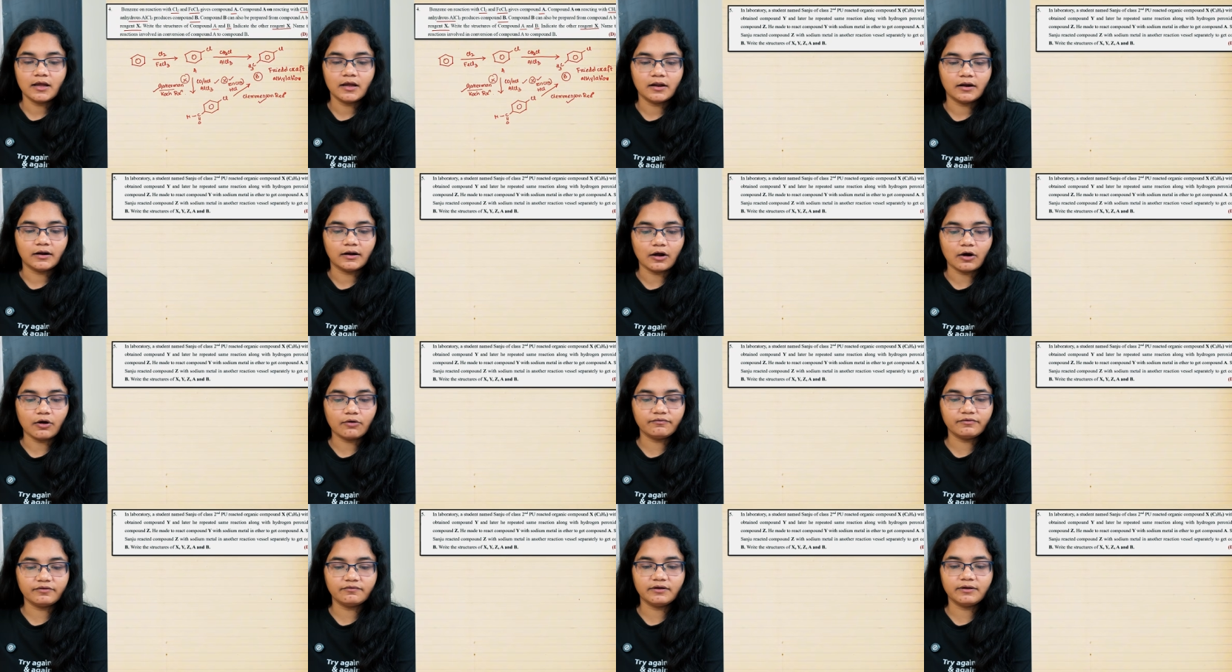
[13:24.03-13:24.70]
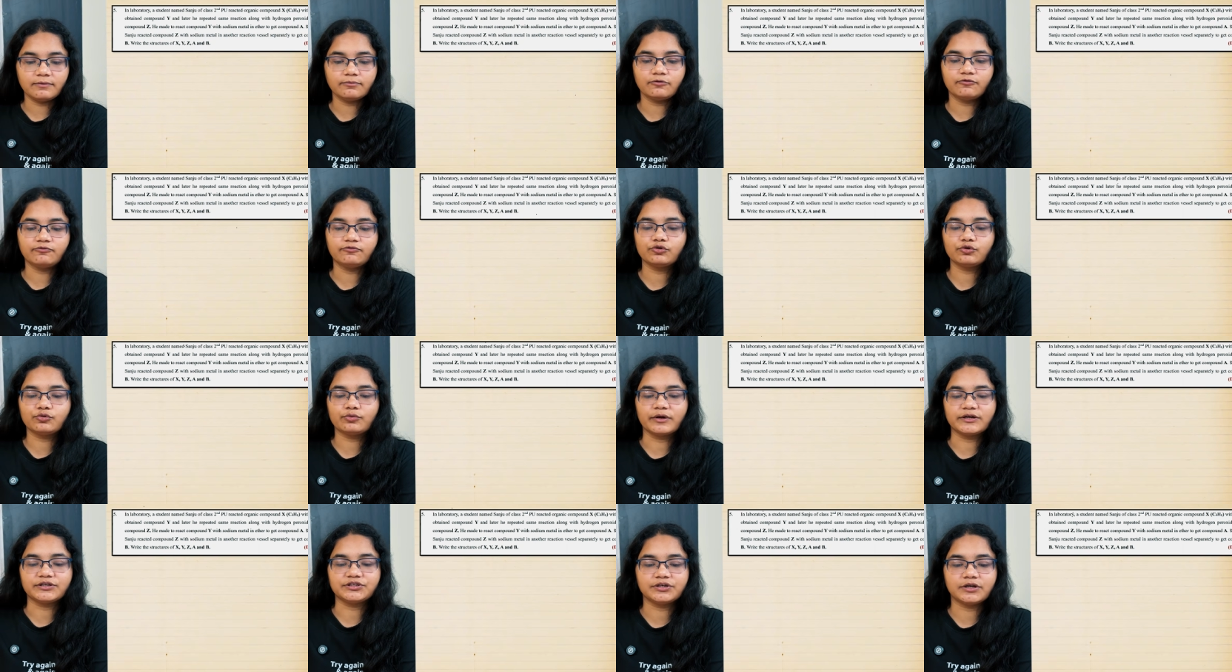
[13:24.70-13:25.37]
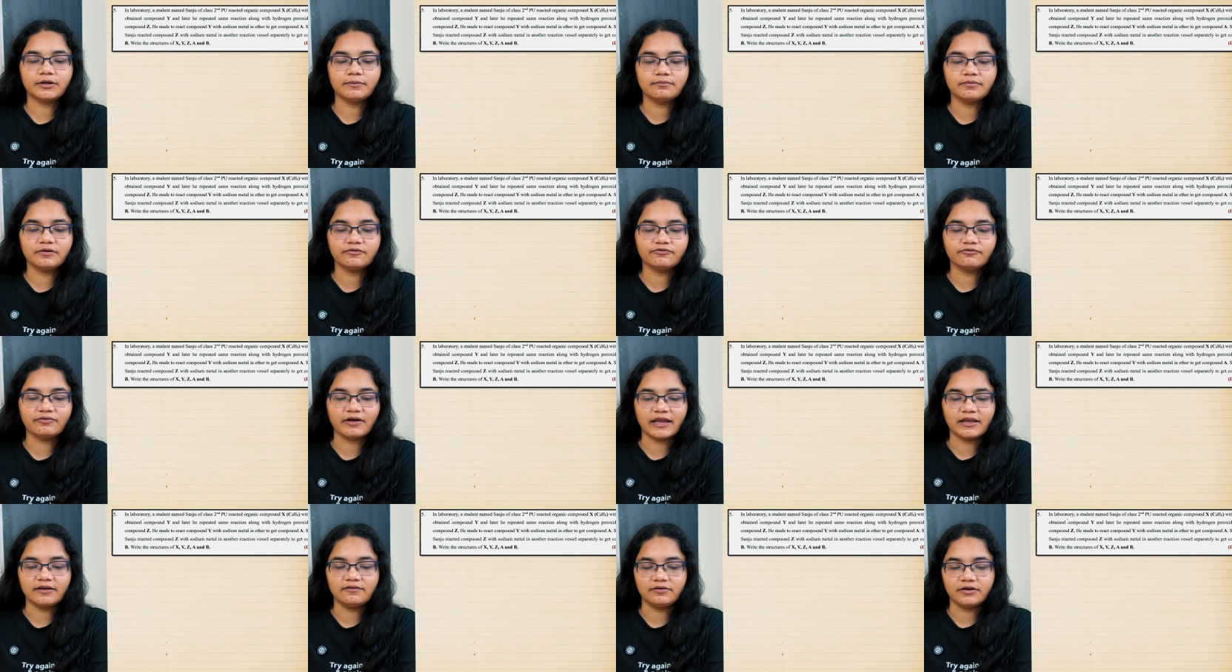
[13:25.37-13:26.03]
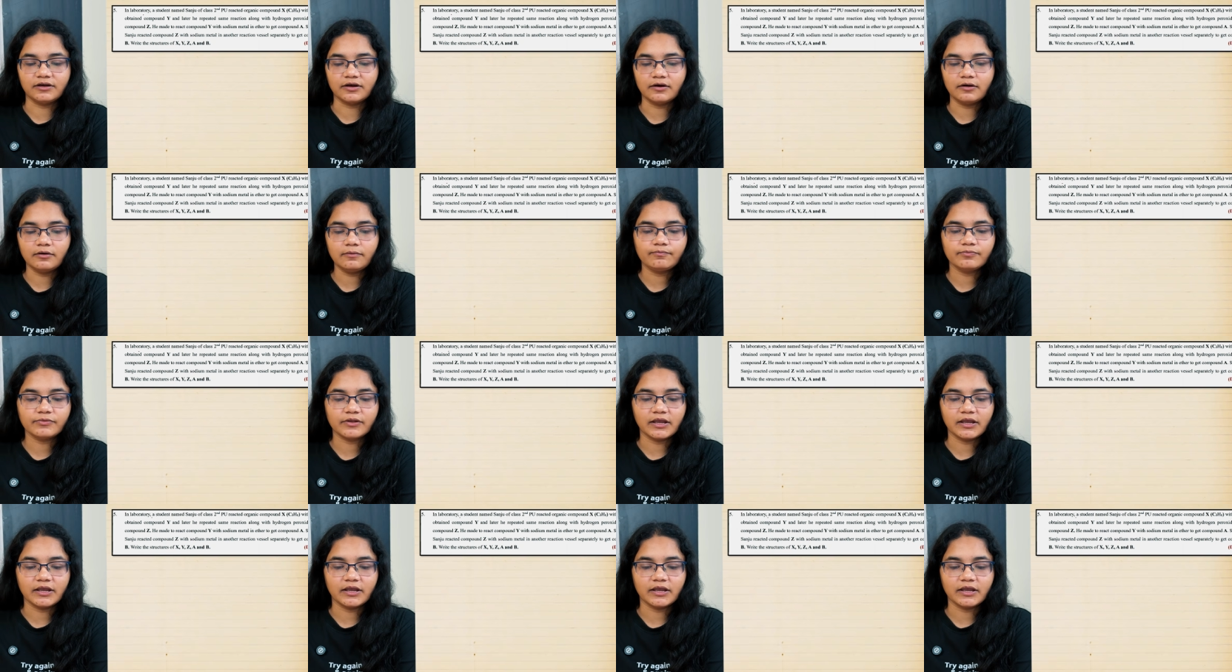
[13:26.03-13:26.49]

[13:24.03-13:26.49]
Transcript: now we will move to question number 5 here.